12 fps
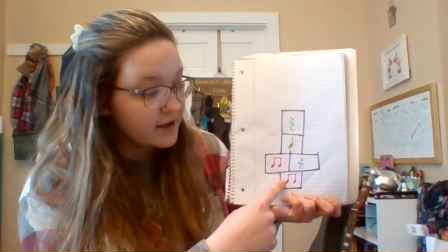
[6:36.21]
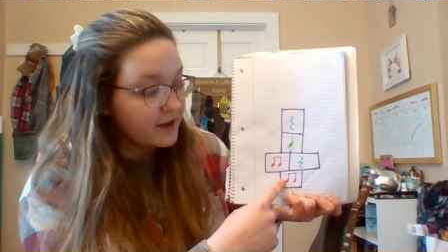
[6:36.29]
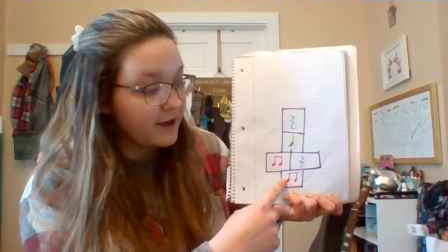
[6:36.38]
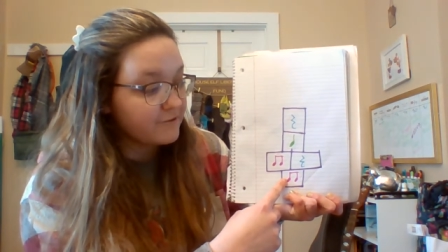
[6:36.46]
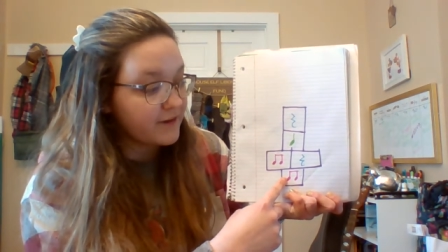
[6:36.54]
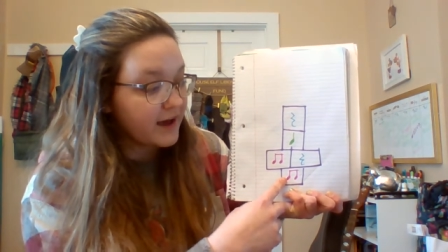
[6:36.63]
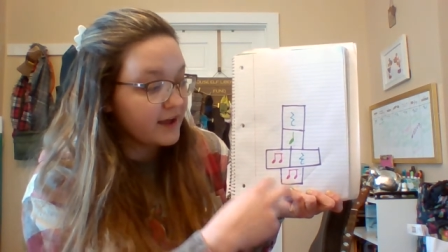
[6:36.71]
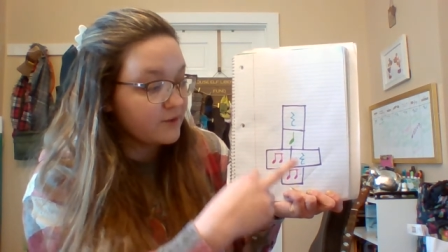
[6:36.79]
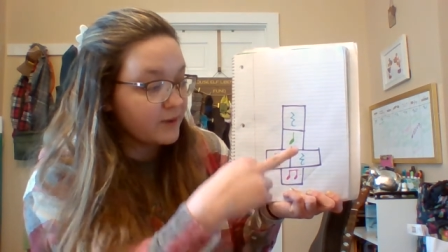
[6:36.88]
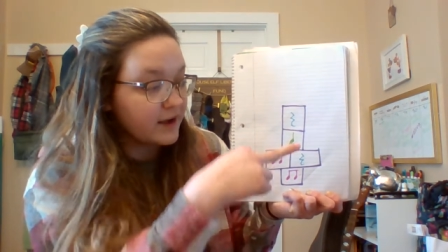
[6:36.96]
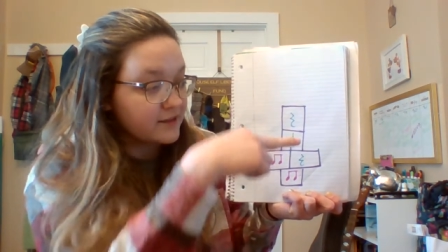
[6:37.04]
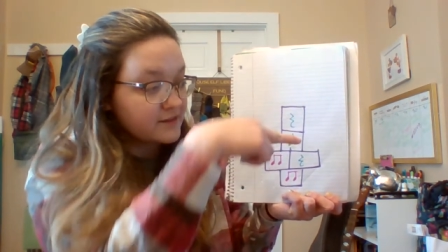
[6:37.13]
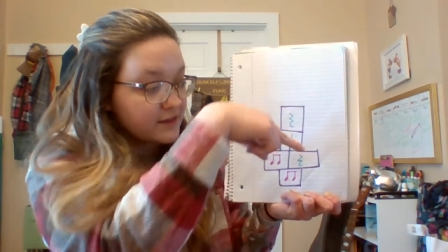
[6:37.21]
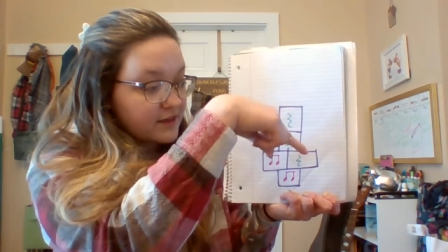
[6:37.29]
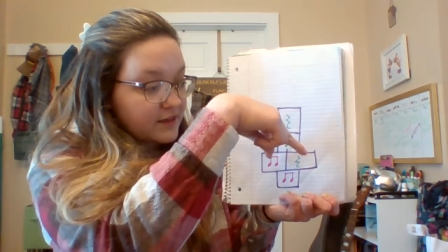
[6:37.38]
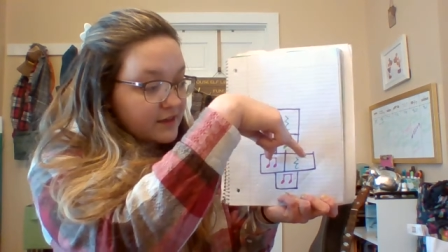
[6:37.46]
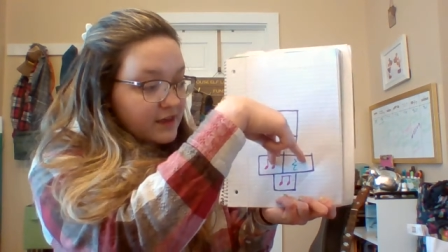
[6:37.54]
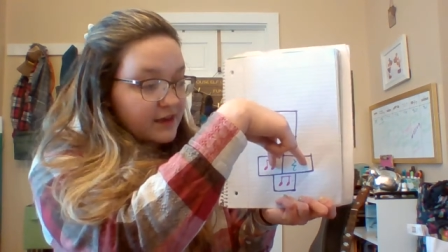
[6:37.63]
If I went
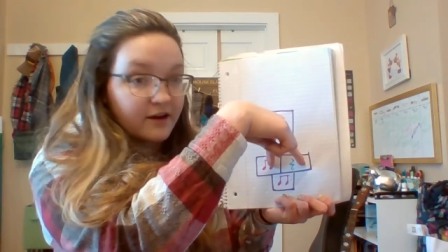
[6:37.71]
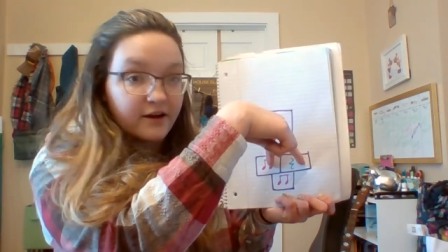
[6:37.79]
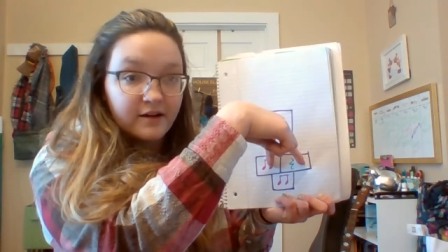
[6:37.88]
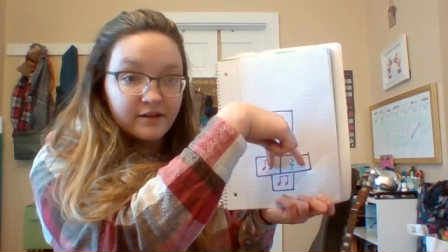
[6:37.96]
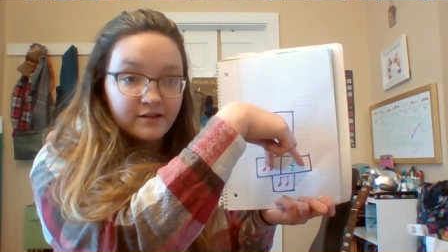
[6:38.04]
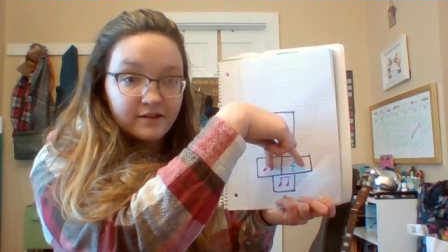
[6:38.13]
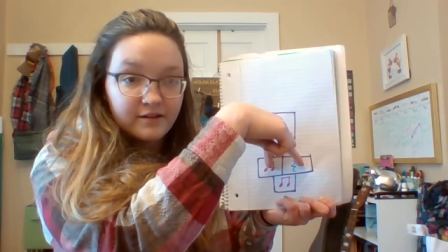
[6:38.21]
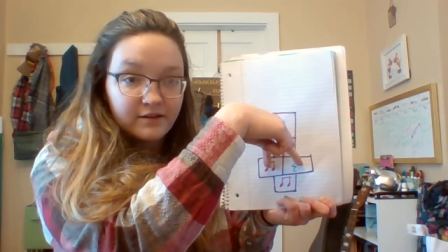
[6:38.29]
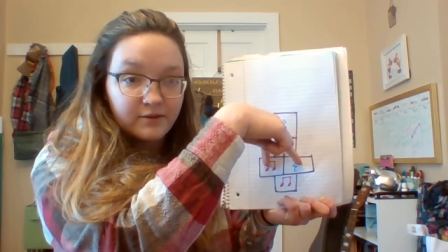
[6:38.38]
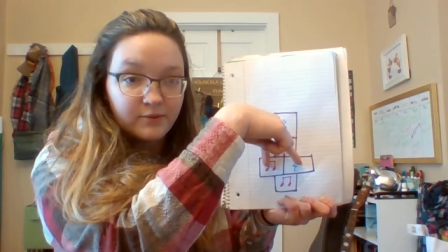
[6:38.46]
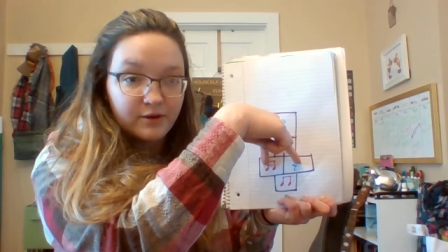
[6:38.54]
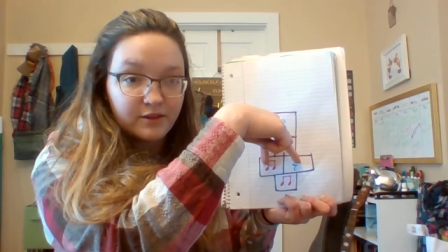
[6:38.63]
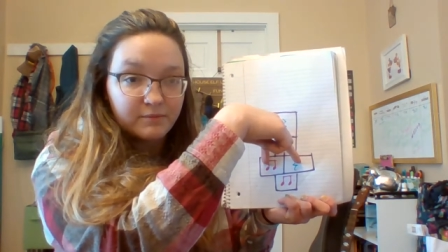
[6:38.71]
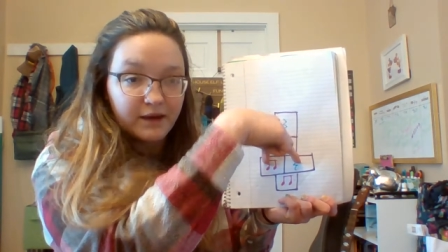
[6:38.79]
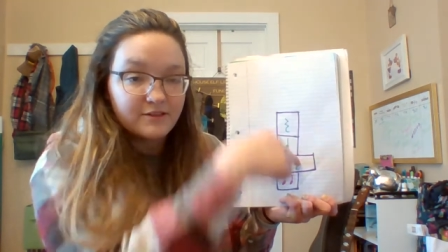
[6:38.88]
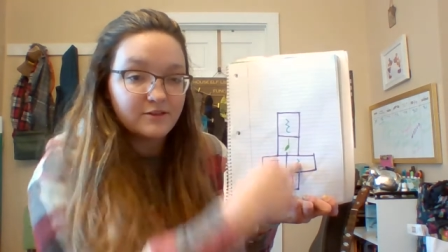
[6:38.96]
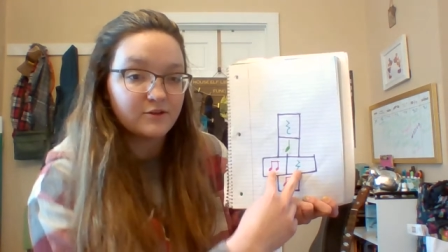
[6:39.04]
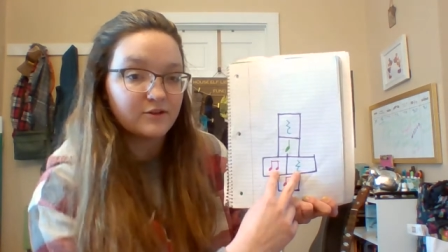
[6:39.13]
here with
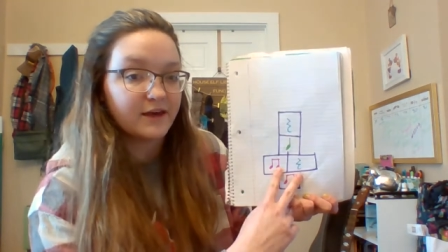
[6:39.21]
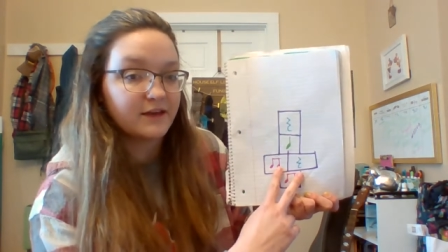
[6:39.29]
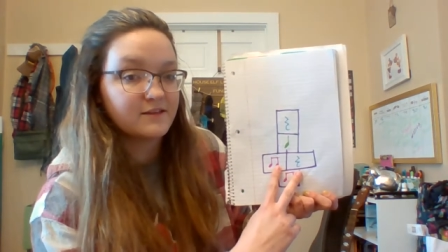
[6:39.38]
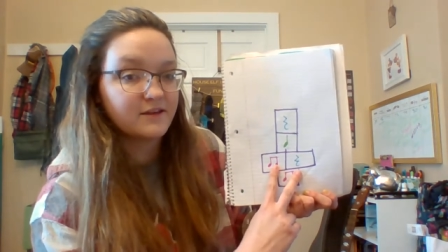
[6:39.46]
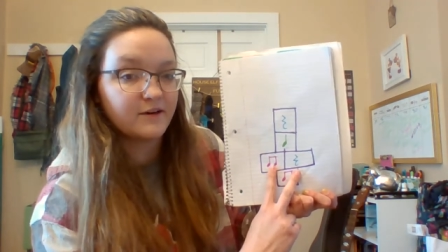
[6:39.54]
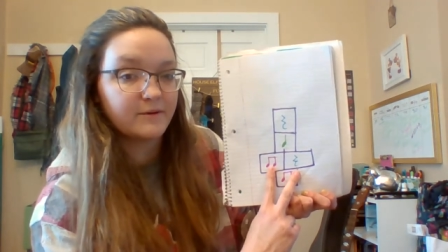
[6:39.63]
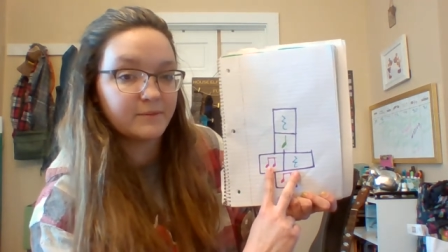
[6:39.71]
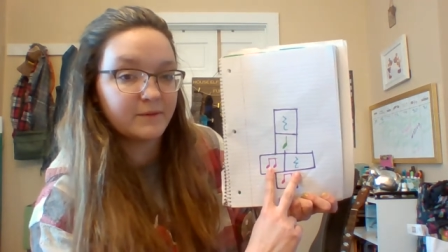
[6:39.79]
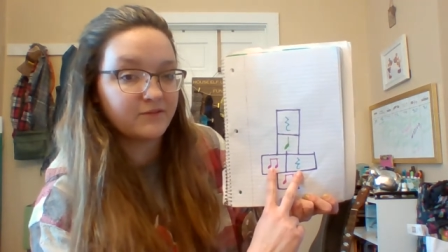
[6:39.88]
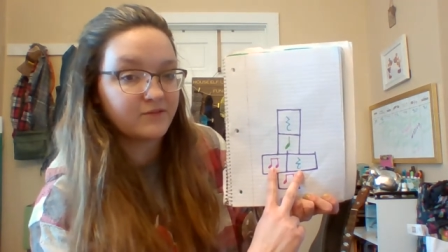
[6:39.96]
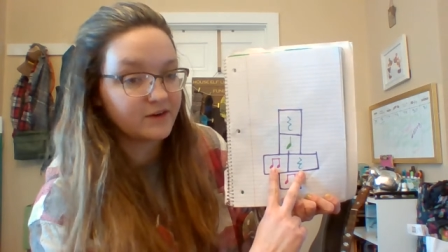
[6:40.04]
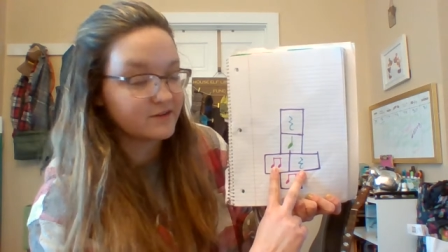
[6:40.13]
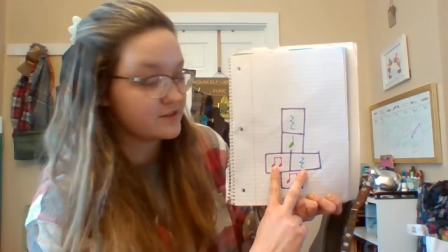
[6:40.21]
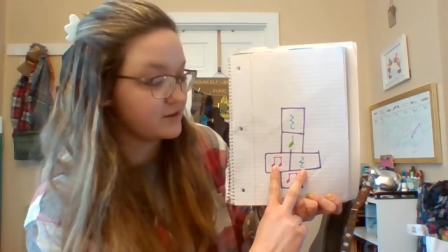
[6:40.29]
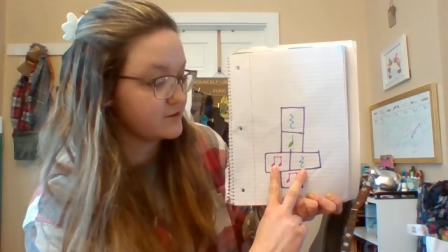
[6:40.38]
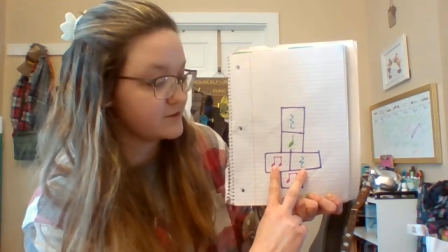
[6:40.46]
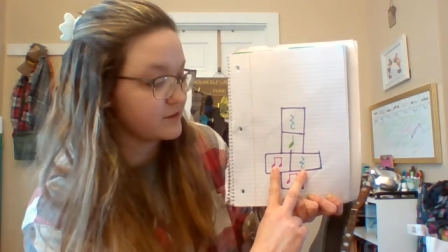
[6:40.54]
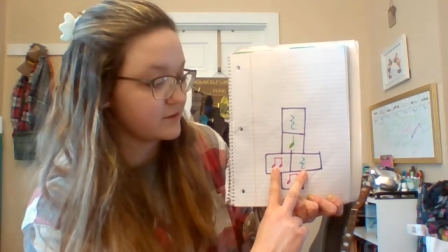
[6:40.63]
my two legs, here I'll put my fingers
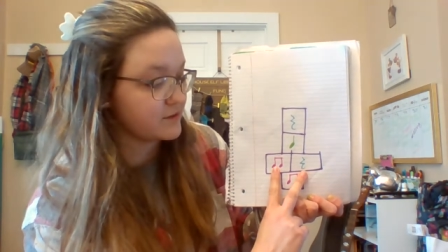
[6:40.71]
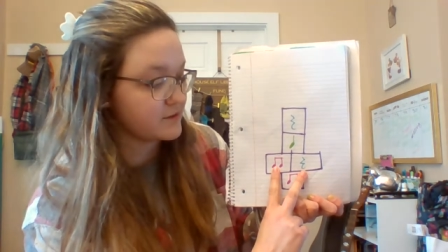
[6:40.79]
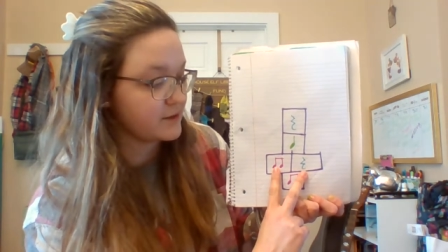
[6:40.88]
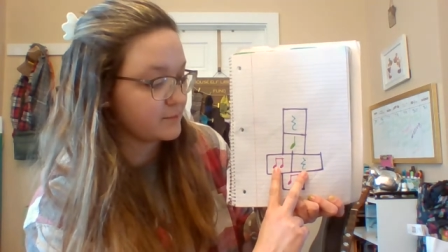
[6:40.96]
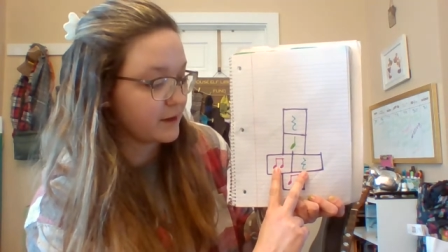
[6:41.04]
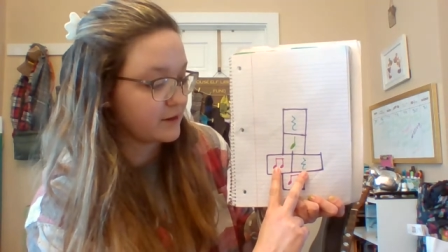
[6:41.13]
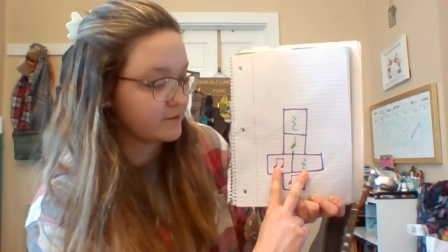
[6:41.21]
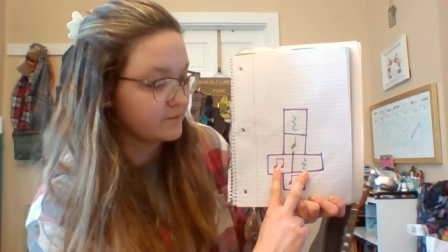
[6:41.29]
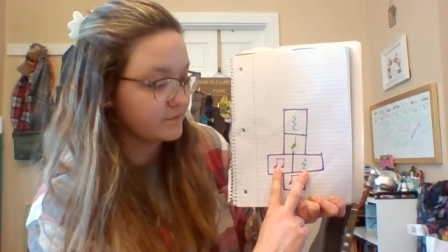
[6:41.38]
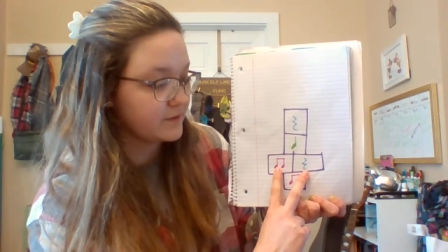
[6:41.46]
here so you can see better.